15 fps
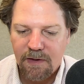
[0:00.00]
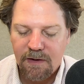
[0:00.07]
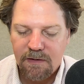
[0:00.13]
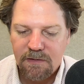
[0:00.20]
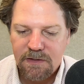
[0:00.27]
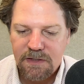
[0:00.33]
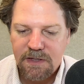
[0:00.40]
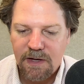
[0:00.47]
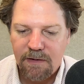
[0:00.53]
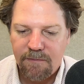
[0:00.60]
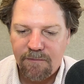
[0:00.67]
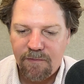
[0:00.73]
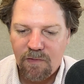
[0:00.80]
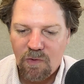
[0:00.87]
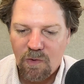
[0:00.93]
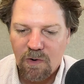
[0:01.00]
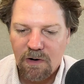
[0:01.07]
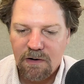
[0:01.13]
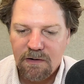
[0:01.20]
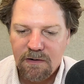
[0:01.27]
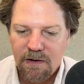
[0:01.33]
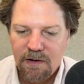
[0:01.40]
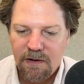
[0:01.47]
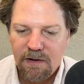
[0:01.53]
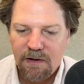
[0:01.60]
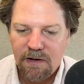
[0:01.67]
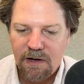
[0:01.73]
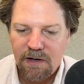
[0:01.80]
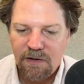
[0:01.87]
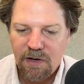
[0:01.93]
Step 4,
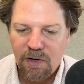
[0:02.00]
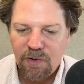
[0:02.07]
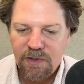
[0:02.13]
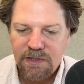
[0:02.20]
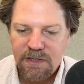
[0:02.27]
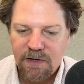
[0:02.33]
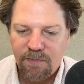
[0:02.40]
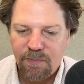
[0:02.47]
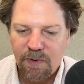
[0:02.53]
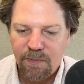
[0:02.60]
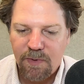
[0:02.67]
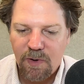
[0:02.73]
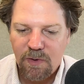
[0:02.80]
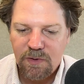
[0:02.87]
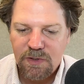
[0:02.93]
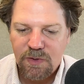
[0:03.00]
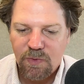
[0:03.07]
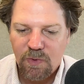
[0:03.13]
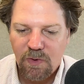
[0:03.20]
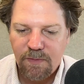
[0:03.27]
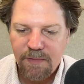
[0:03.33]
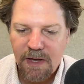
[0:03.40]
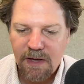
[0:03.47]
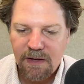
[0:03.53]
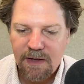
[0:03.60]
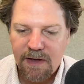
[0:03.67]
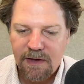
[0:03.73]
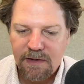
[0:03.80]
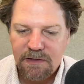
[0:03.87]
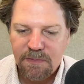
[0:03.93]
a notice of proposed
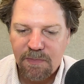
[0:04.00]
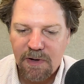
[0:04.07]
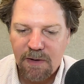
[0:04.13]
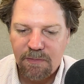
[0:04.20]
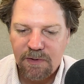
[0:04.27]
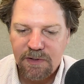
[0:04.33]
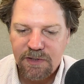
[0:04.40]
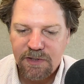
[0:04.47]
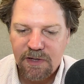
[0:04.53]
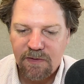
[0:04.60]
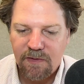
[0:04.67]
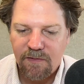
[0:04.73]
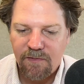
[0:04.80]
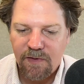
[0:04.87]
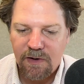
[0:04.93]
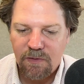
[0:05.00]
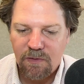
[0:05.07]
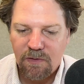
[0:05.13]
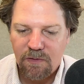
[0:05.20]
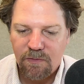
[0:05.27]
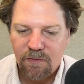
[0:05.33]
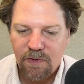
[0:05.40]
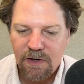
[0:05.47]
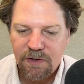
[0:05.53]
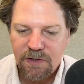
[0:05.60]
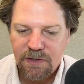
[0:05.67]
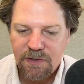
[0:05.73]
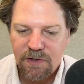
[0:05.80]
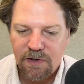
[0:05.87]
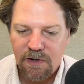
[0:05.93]
rulemaking is published in the Federal
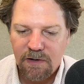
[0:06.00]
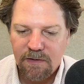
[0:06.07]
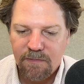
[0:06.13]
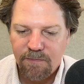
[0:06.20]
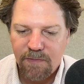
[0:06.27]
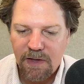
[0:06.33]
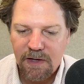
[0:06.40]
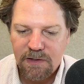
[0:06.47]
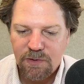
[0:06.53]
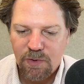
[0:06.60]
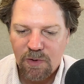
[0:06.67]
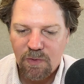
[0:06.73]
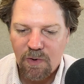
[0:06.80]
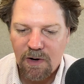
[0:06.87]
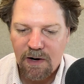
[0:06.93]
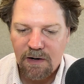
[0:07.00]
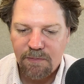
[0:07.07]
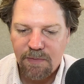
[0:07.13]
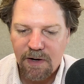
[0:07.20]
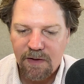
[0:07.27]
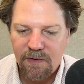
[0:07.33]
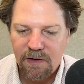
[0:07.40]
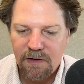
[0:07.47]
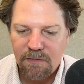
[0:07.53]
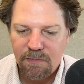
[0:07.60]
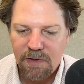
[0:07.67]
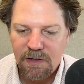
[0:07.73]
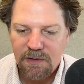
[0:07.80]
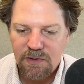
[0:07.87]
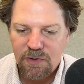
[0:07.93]
Register as required by the
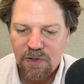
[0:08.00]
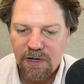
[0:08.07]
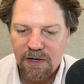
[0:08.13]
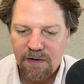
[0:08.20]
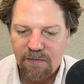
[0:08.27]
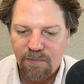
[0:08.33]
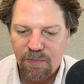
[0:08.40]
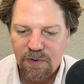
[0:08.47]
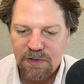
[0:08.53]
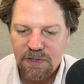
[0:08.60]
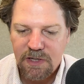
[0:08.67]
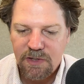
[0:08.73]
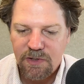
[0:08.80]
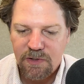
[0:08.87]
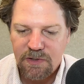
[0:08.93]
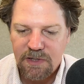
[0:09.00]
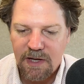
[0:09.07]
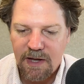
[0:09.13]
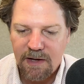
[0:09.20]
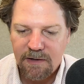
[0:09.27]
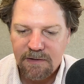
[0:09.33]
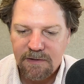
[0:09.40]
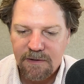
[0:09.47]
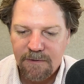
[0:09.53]
Administrative Procedures Act.